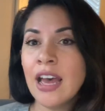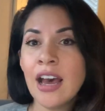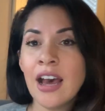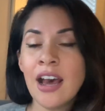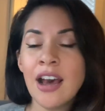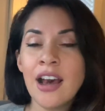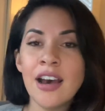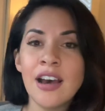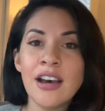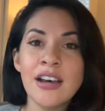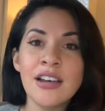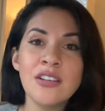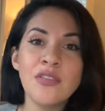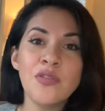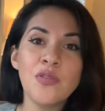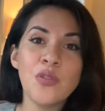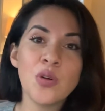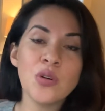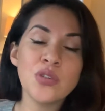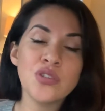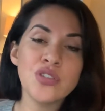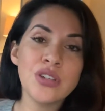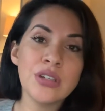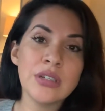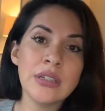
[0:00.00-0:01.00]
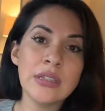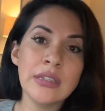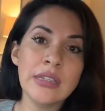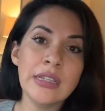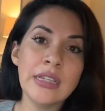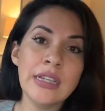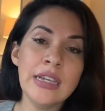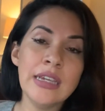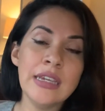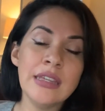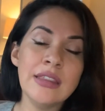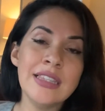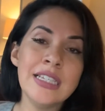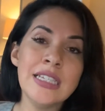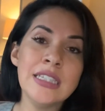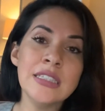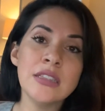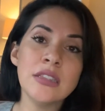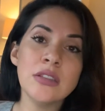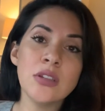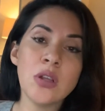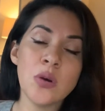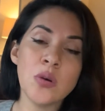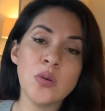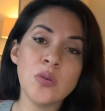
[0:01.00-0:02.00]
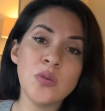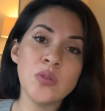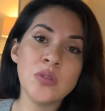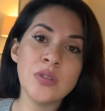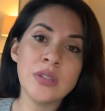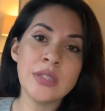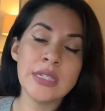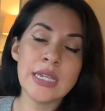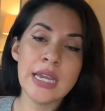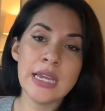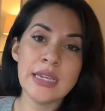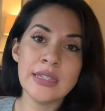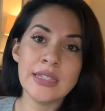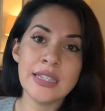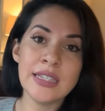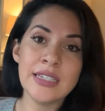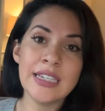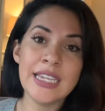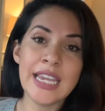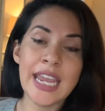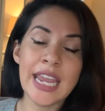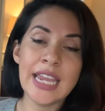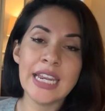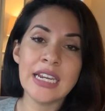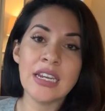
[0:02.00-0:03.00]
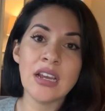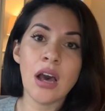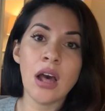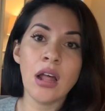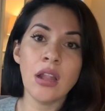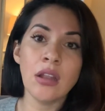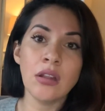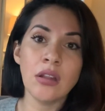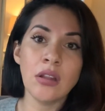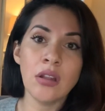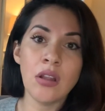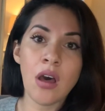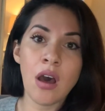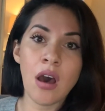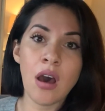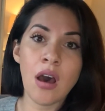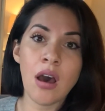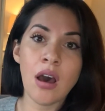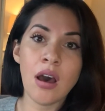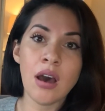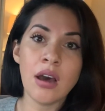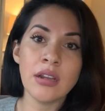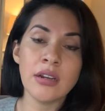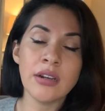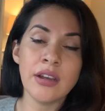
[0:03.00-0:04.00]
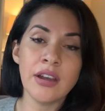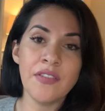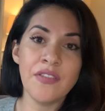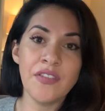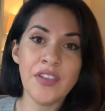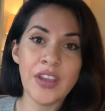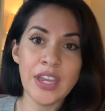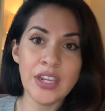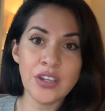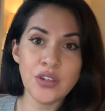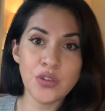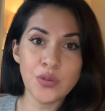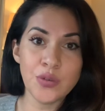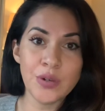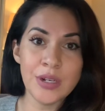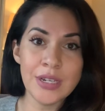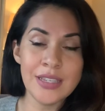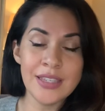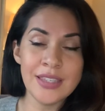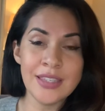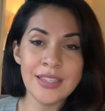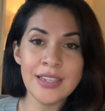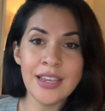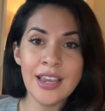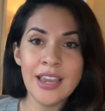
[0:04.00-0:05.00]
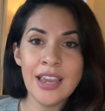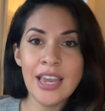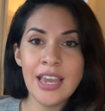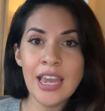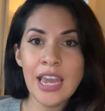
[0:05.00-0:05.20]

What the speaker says: Unfortunately, these loans tend to gain a lot of interest,